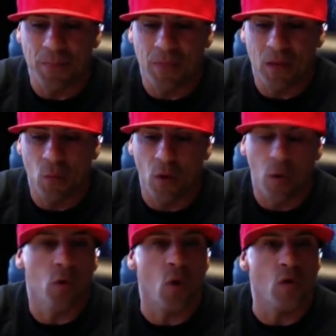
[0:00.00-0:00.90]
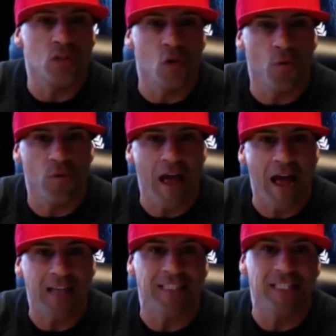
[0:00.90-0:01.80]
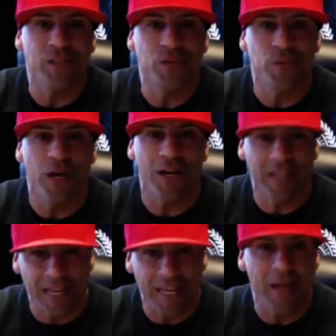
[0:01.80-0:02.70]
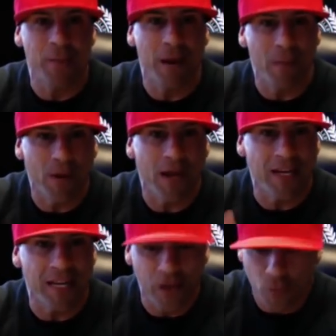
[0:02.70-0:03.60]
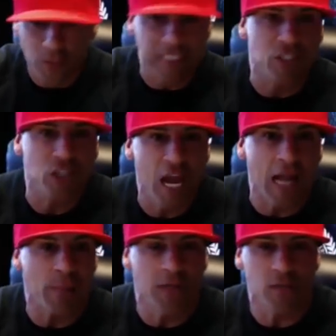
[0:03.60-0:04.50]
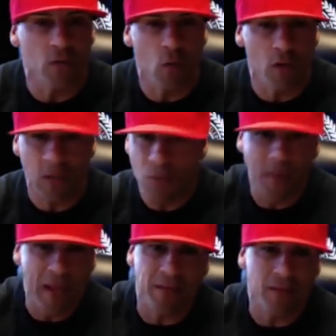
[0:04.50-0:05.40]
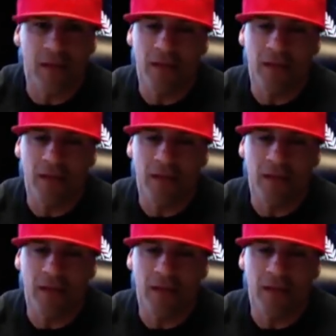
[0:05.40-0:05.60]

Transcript: we were growing so fast. This is where yet again my pride and ego was in check because of course I want to make oh